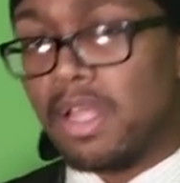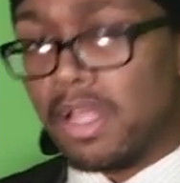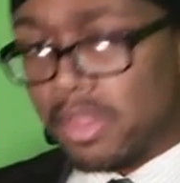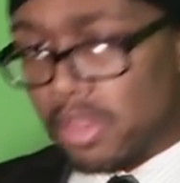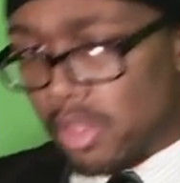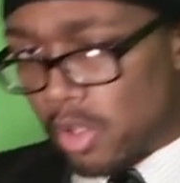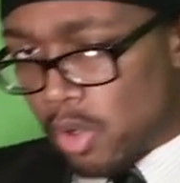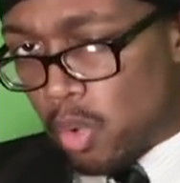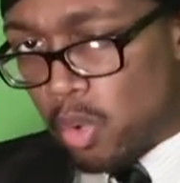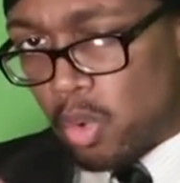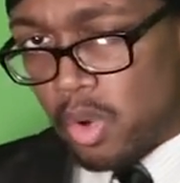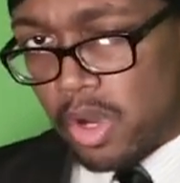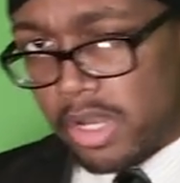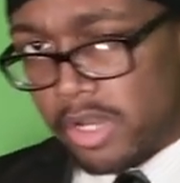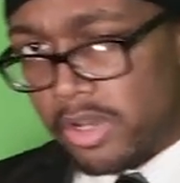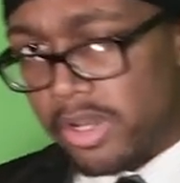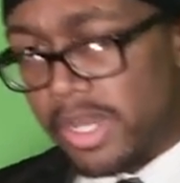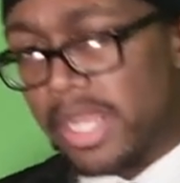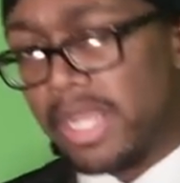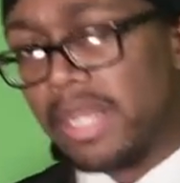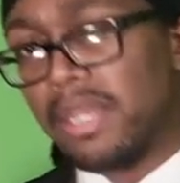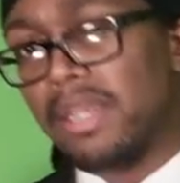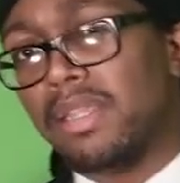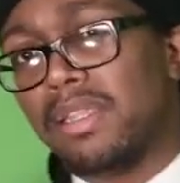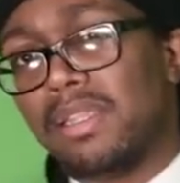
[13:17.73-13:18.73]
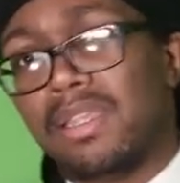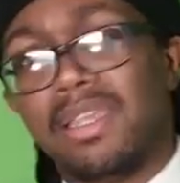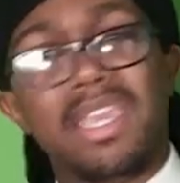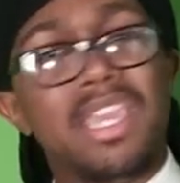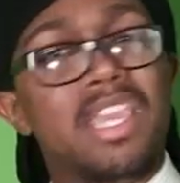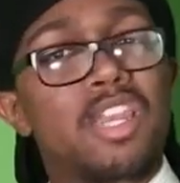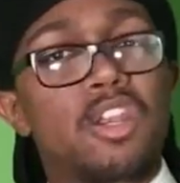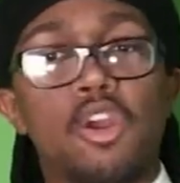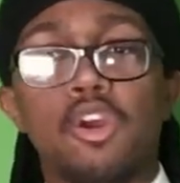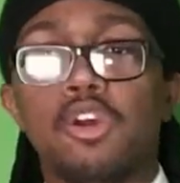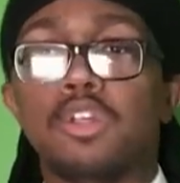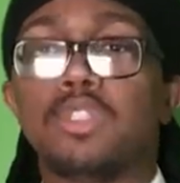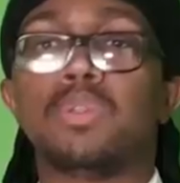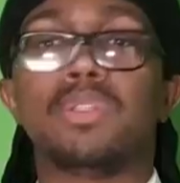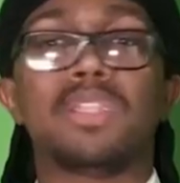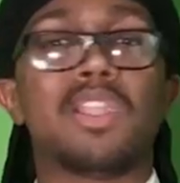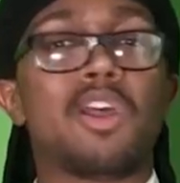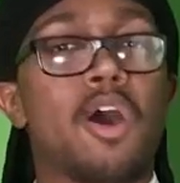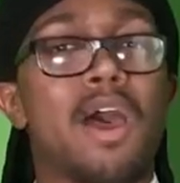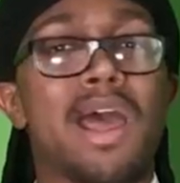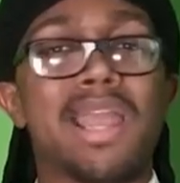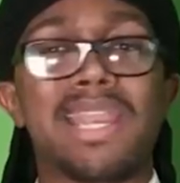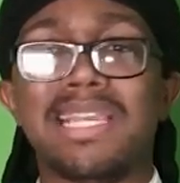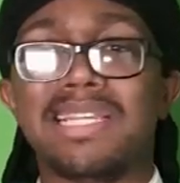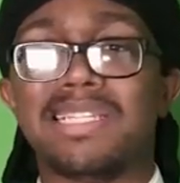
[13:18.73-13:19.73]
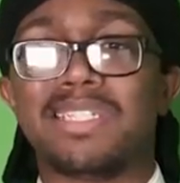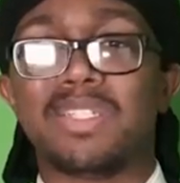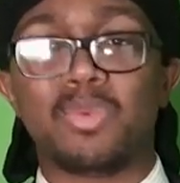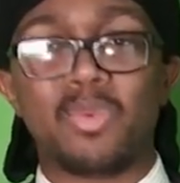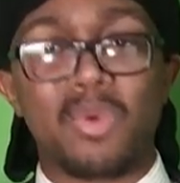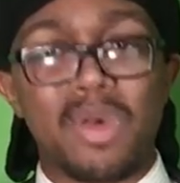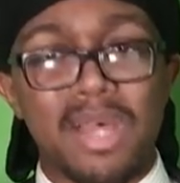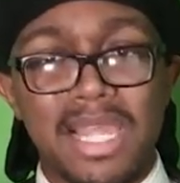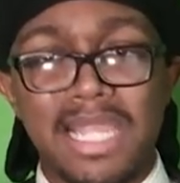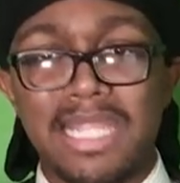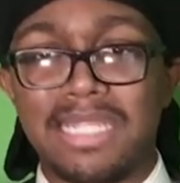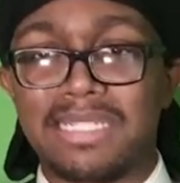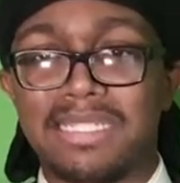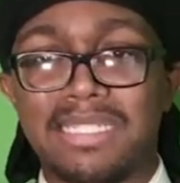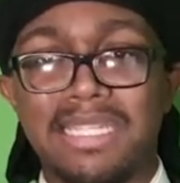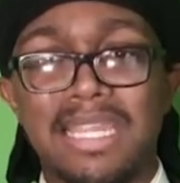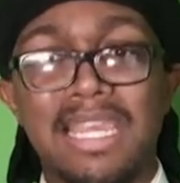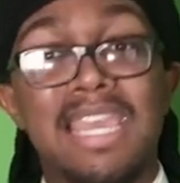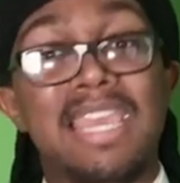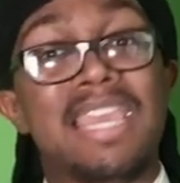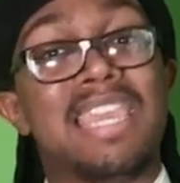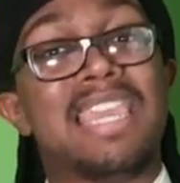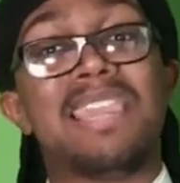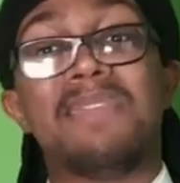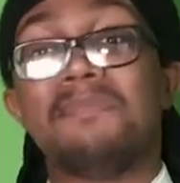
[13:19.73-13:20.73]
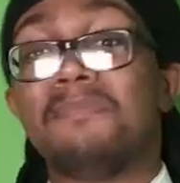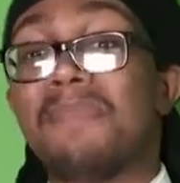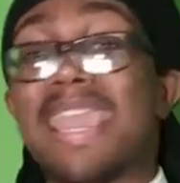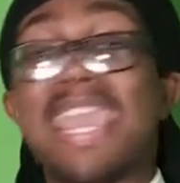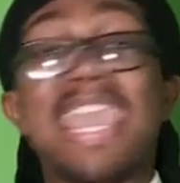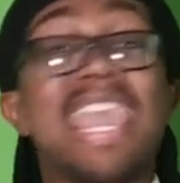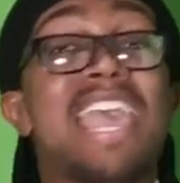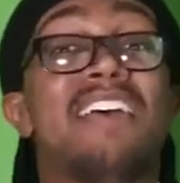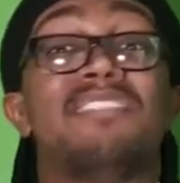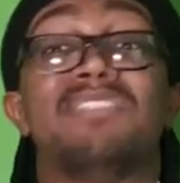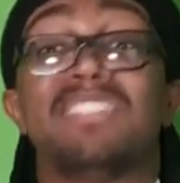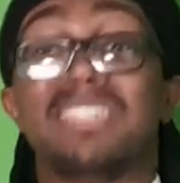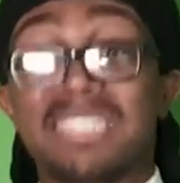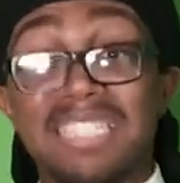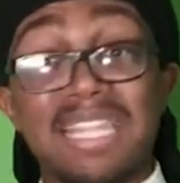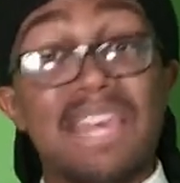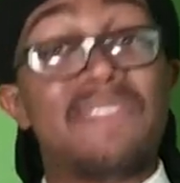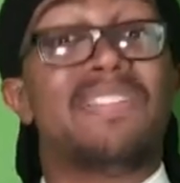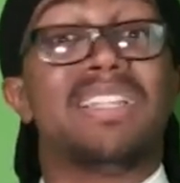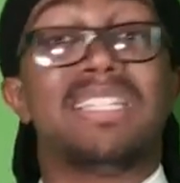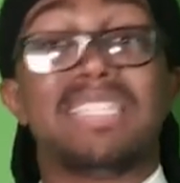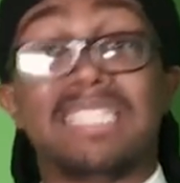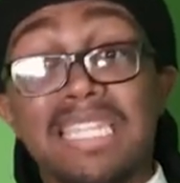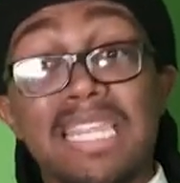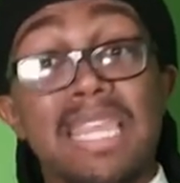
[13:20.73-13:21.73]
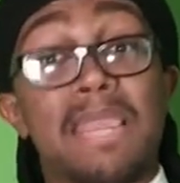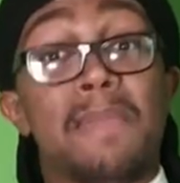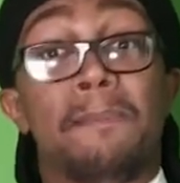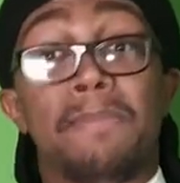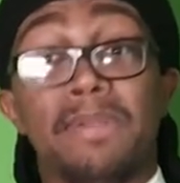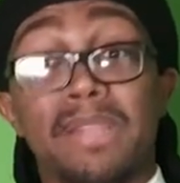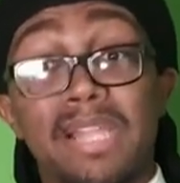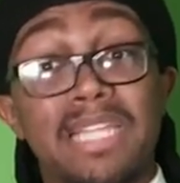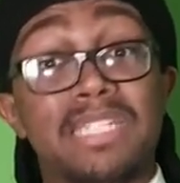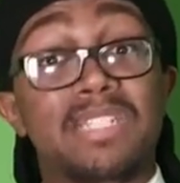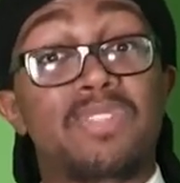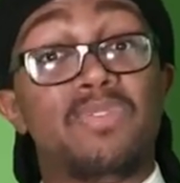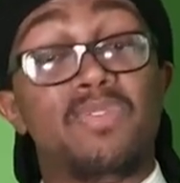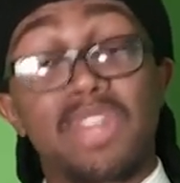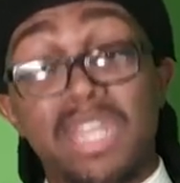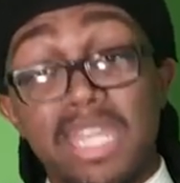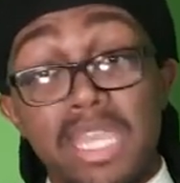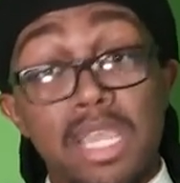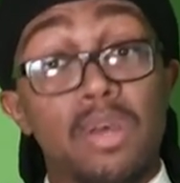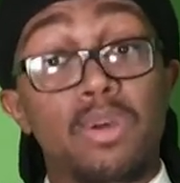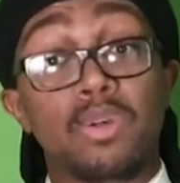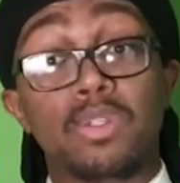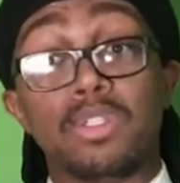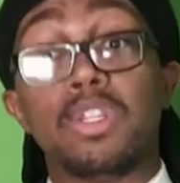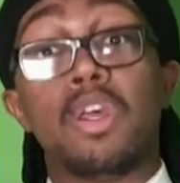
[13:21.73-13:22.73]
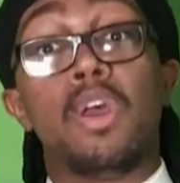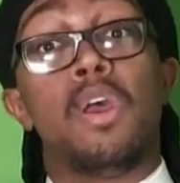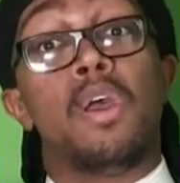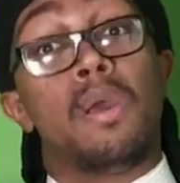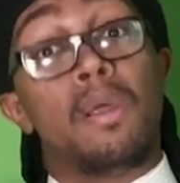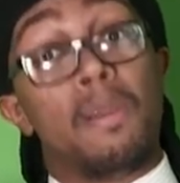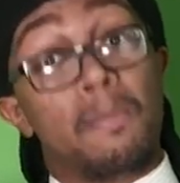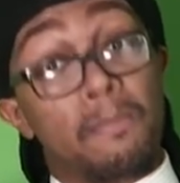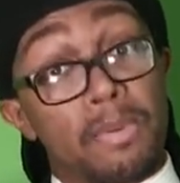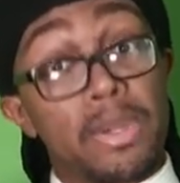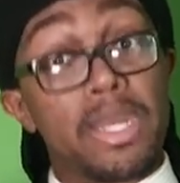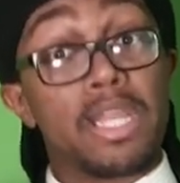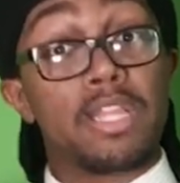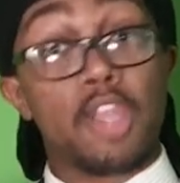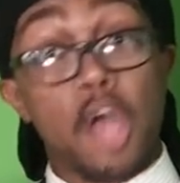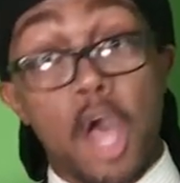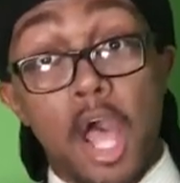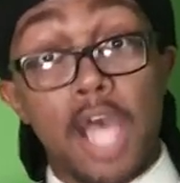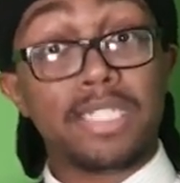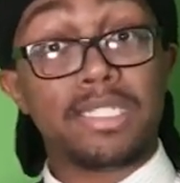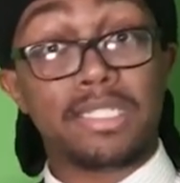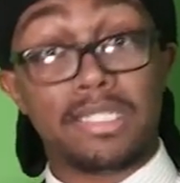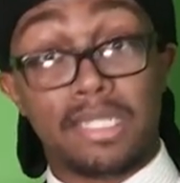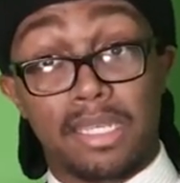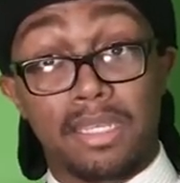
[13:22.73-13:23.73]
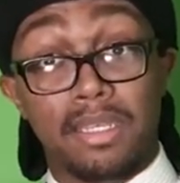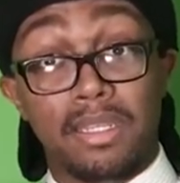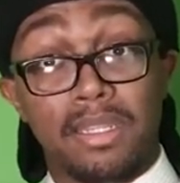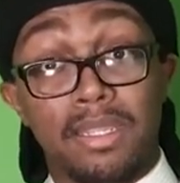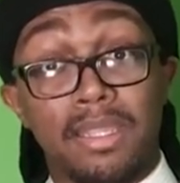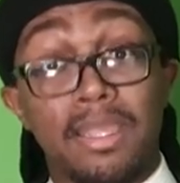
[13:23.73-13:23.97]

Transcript: The quartering. He knows what the audience wants. He may have seventeen plus videos on Brie Larson.